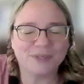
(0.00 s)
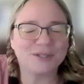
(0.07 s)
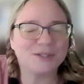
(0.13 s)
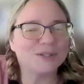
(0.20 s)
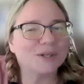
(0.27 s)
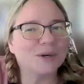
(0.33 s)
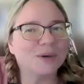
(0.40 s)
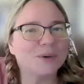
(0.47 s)

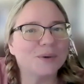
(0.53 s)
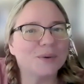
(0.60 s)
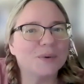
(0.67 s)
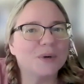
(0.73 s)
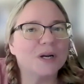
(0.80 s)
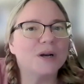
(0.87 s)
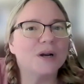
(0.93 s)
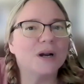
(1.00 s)

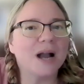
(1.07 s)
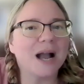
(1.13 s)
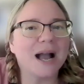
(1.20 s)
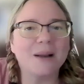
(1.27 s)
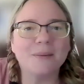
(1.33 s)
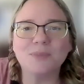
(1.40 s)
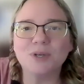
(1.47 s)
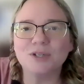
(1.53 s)
So
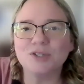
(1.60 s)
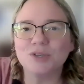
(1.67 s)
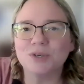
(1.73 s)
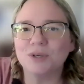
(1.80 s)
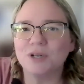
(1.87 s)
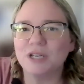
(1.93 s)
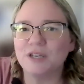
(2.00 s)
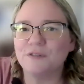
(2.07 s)
I'm not
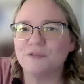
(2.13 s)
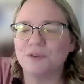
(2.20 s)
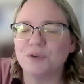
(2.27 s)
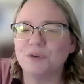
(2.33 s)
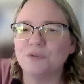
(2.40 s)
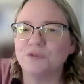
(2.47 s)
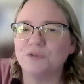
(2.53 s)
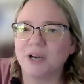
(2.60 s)
sure if
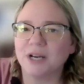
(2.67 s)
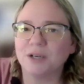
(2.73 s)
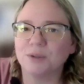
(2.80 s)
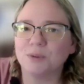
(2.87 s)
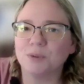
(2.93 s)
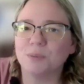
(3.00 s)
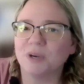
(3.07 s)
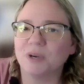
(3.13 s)
you
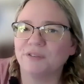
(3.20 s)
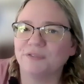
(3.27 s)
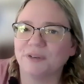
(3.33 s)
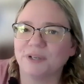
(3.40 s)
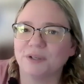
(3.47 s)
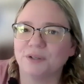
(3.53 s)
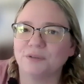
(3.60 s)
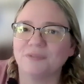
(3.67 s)
found my
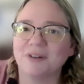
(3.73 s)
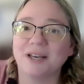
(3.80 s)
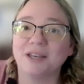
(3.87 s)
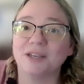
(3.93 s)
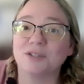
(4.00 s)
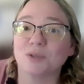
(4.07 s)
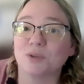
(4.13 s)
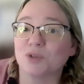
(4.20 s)
funnel
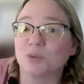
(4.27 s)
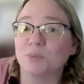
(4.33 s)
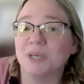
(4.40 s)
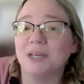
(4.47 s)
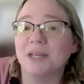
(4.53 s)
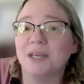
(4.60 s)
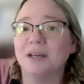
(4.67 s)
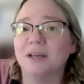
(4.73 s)
via social
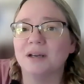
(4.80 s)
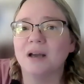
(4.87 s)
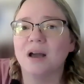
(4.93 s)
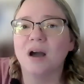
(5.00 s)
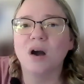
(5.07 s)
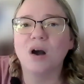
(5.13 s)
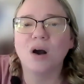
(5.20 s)
media